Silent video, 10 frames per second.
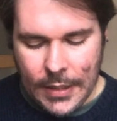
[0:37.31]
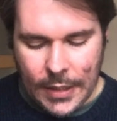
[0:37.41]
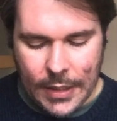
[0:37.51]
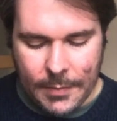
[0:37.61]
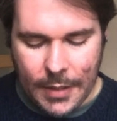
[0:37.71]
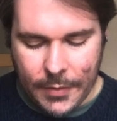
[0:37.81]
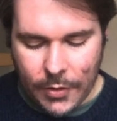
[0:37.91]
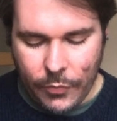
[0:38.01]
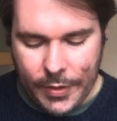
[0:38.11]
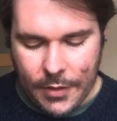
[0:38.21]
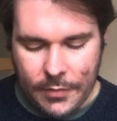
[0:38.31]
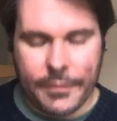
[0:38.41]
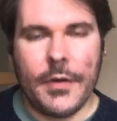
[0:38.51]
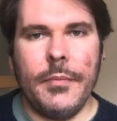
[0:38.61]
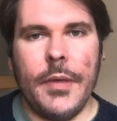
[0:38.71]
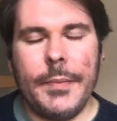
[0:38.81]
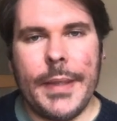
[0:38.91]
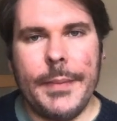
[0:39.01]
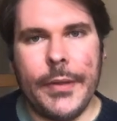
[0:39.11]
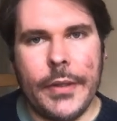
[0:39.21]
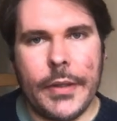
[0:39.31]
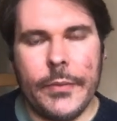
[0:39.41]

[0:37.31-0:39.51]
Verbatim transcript: Um, I'm going to read from my book,